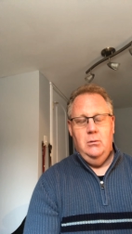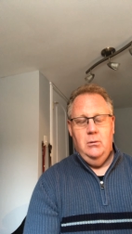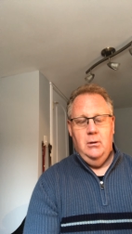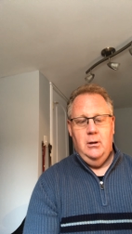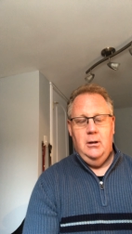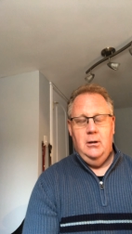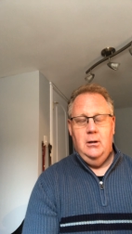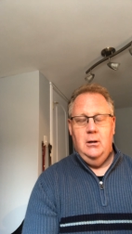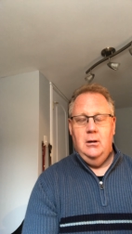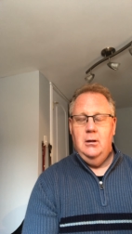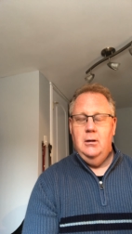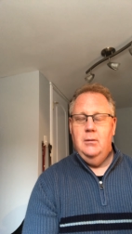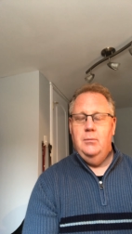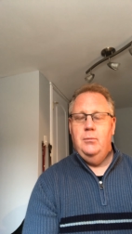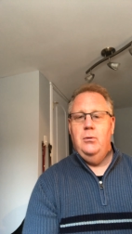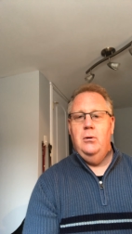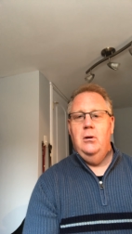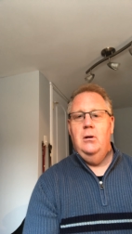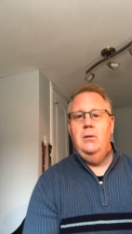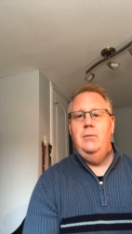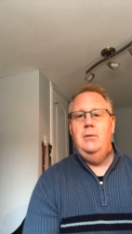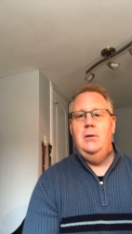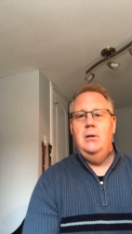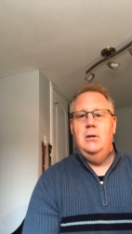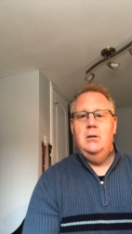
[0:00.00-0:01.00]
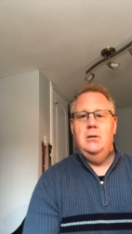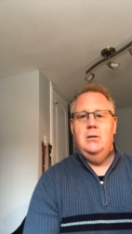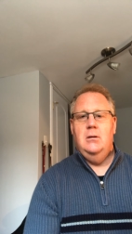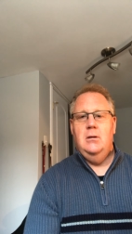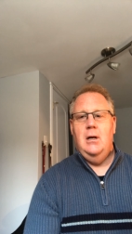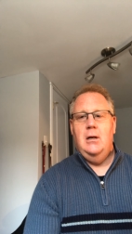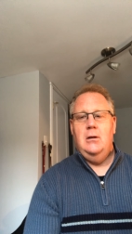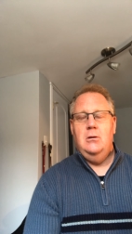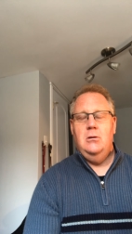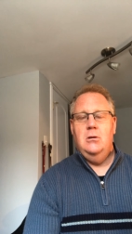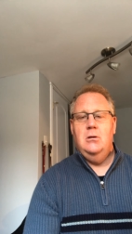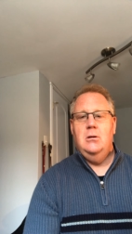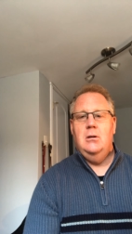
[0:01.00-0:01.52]
and in a previous
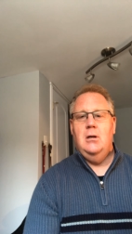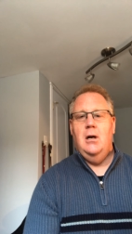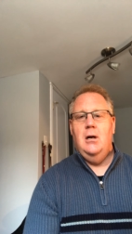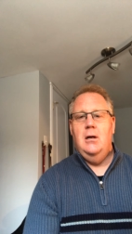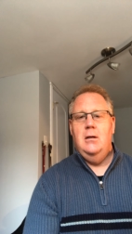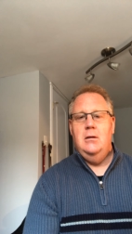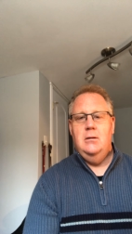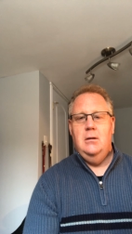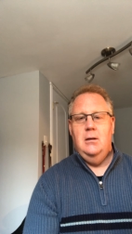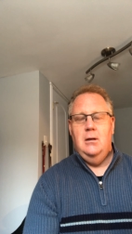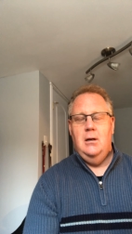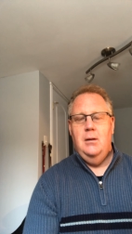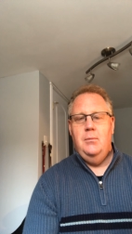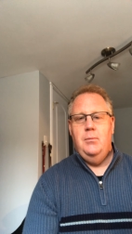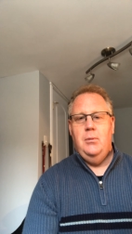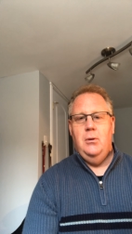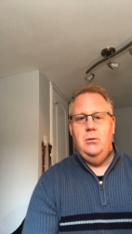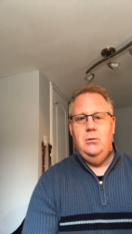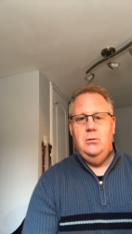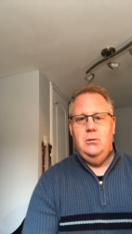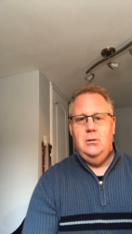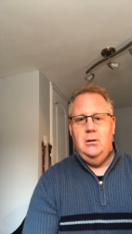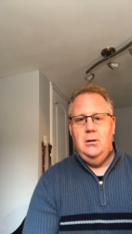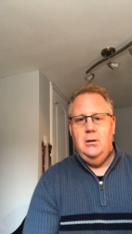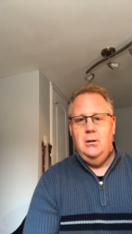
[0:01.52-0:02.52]
exercise that I posted